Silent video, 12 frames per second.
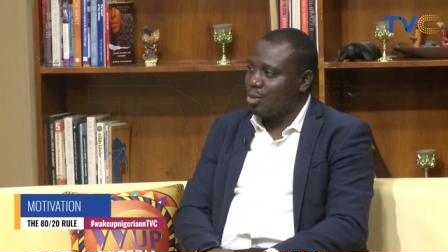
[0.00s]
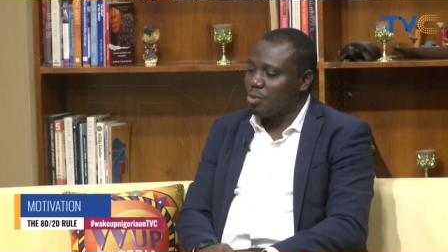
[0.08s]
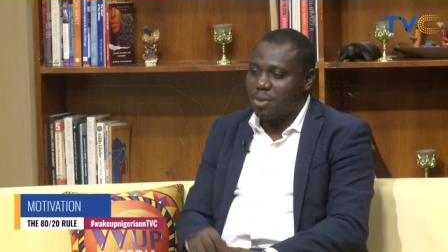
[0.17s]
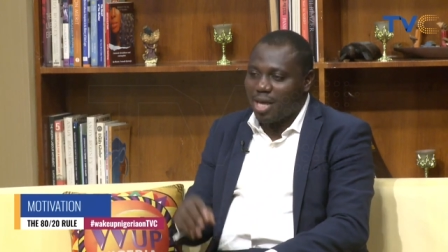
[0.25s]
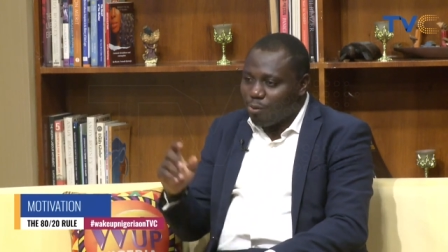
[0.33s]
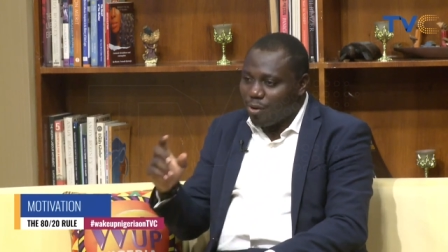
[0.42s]
So
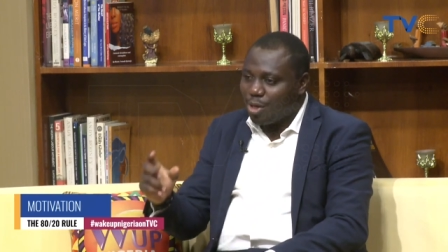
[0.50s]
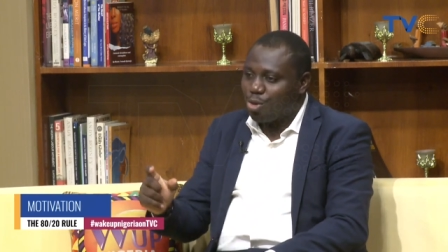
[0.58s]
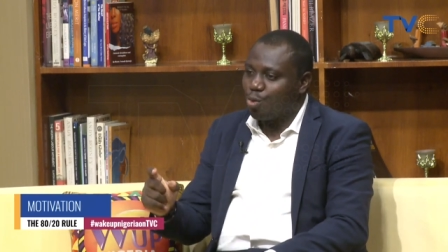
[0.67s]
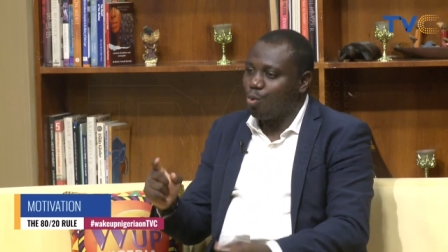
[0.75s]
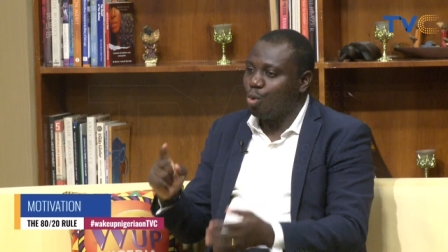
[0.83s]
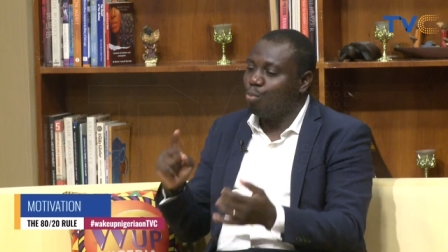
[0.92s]
that way
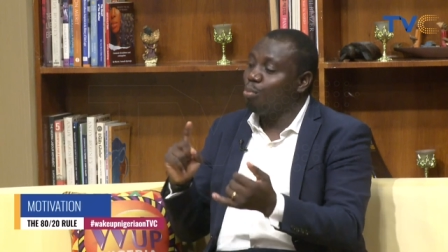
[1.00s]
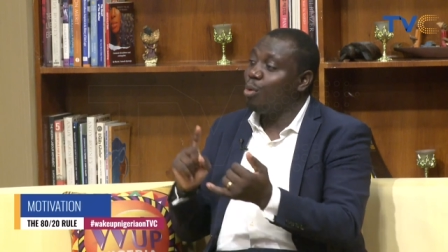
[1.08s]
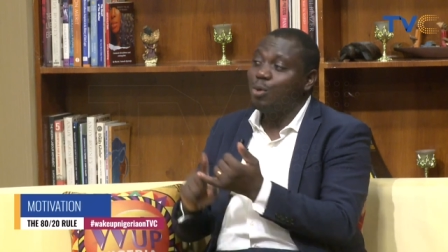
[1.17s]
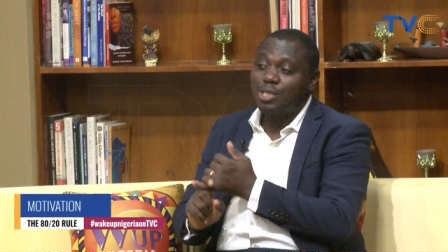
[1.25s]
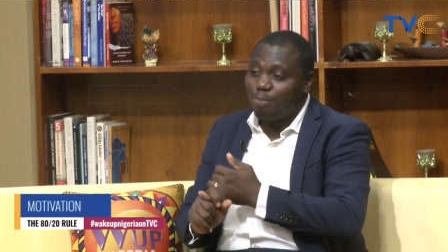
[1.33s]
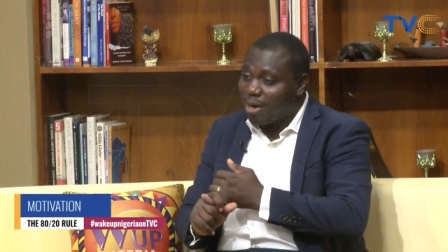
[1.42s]
you will
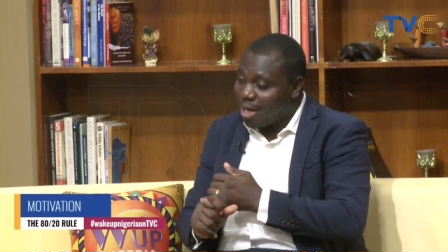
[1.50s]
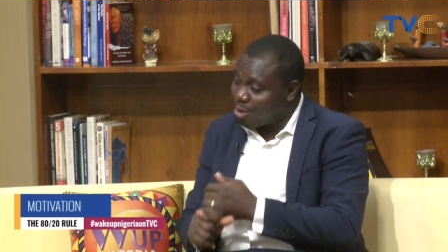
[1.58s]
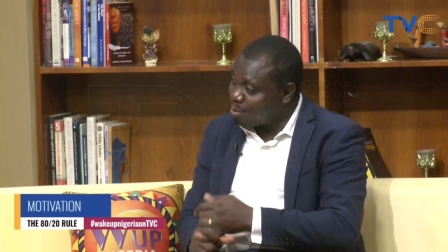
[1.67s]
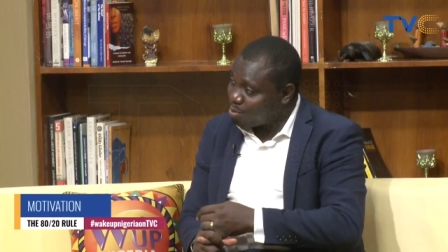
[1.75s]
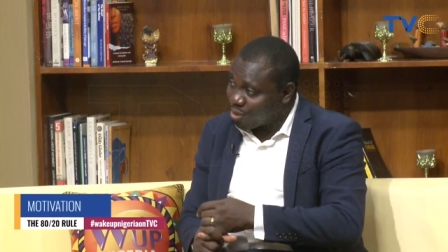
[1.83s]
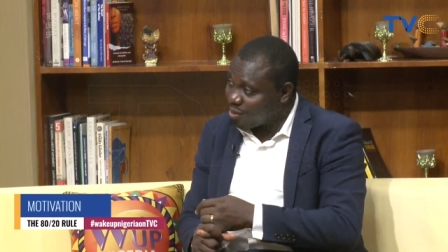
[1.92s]
multiply
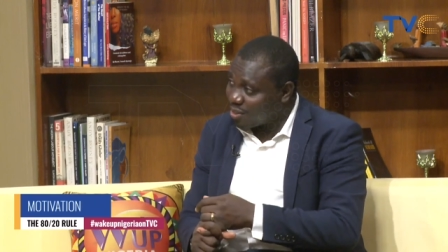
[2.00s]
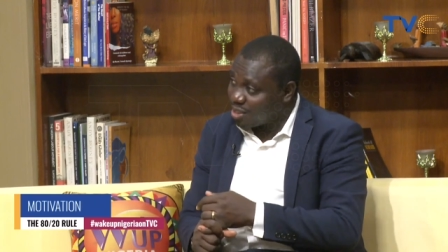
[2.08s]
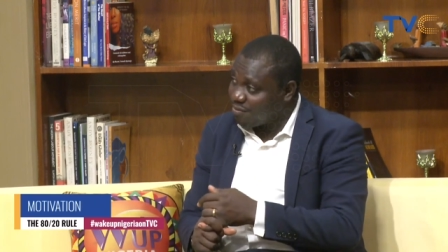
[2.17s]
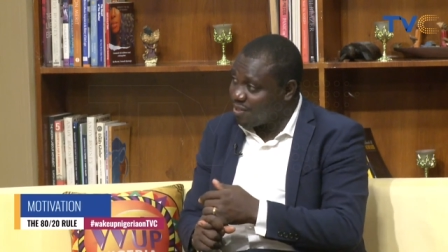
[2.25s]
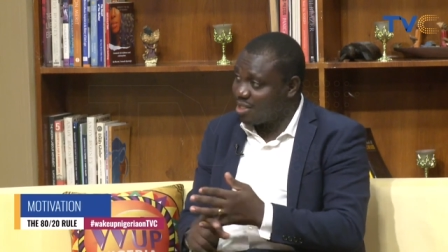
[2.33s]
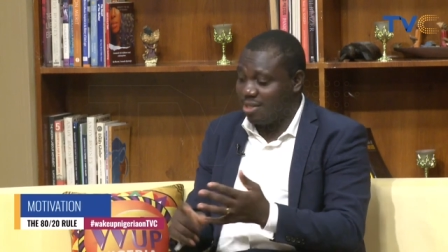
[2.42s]
your
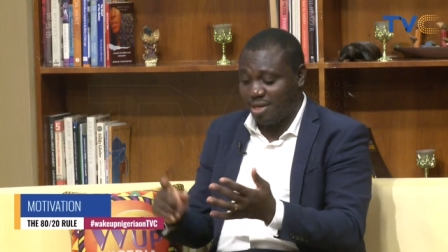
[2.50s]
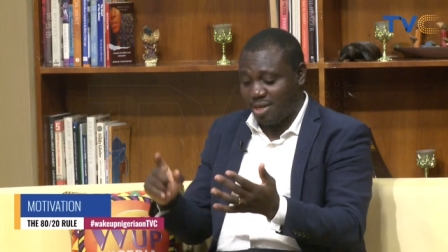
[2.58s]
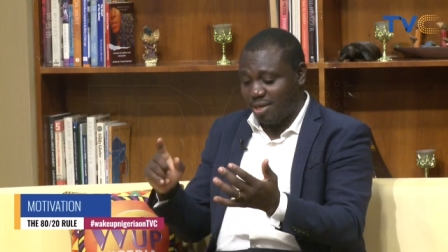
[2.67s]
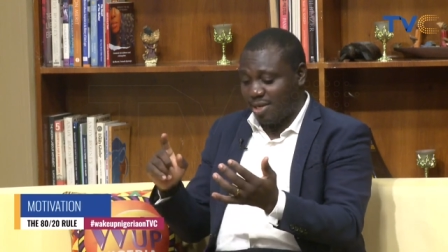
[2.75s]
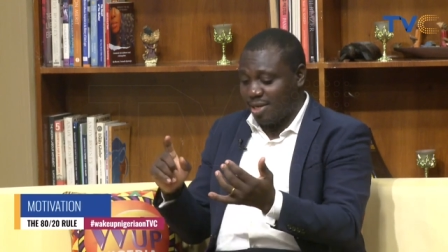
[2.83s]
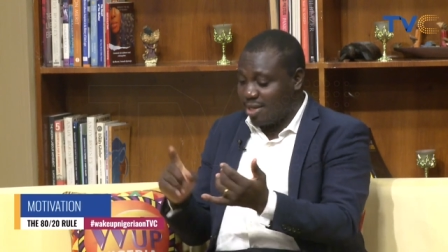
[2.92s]
productivity,
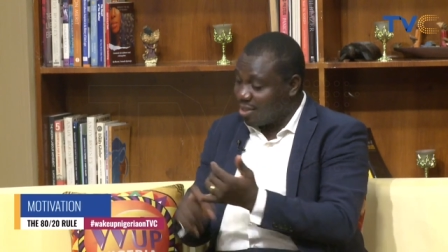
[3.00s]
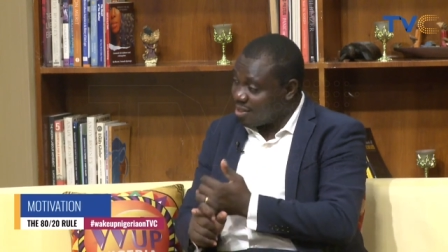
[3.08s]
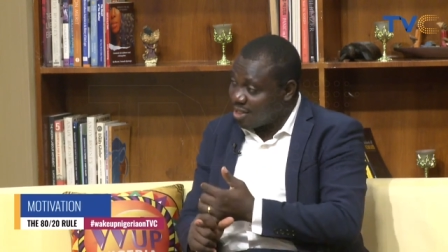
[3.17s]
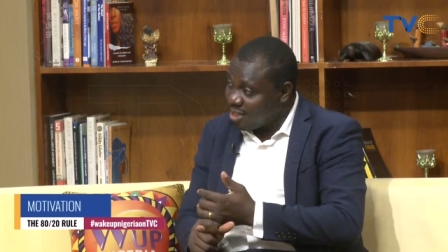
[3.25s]
mm-hmm. either as an